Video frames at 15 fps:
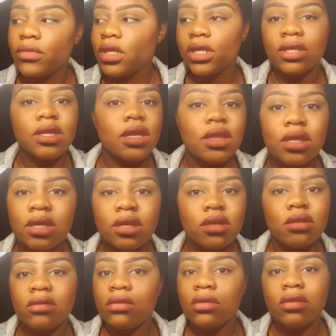there's
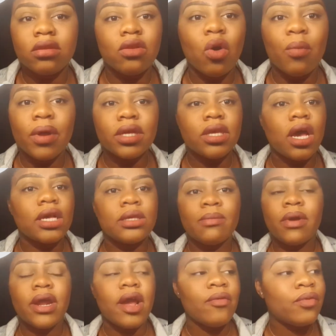nothing. Nobody talks
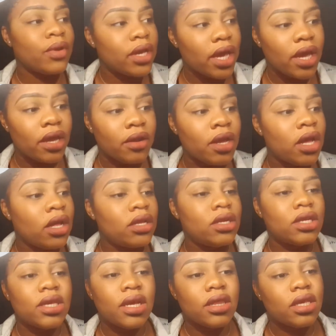about it ever again.
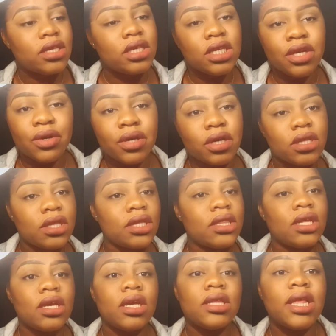Just like the
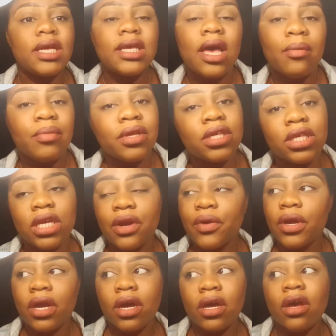thing that's happening in
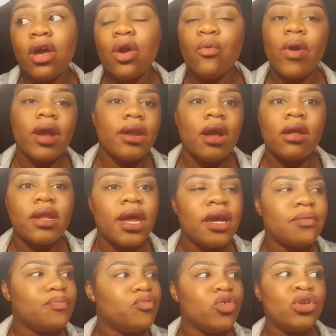Syria right now.
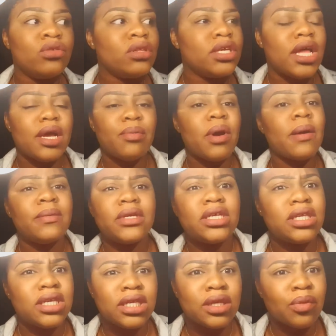Like, do you think that problem
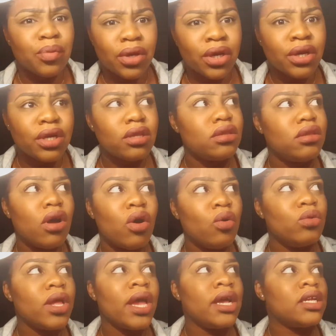just disappeared? No.
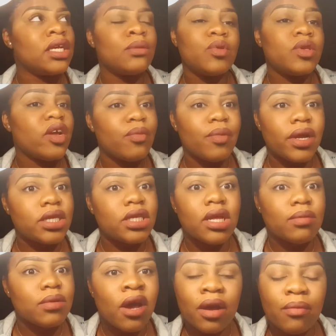Like, just because everybody
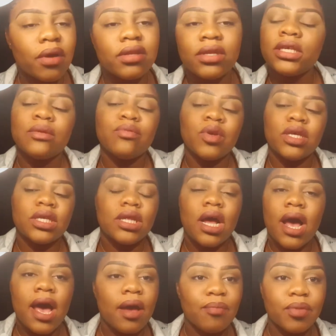stopped talking about this, it means it's
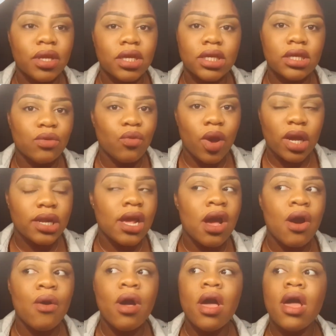not happening right
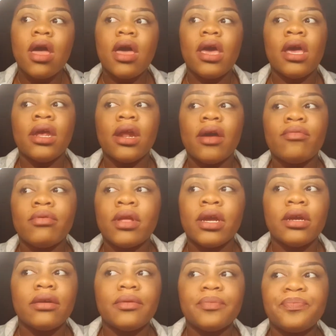now. And I feel
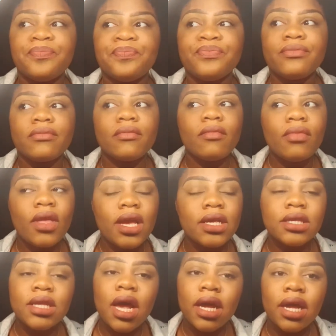like
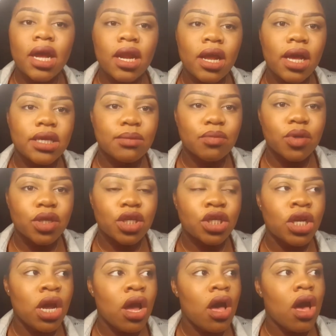it's not getting as
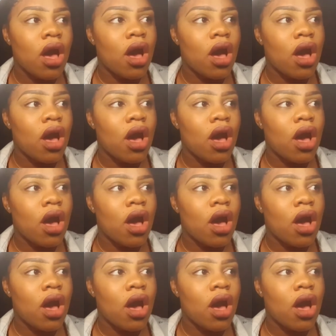much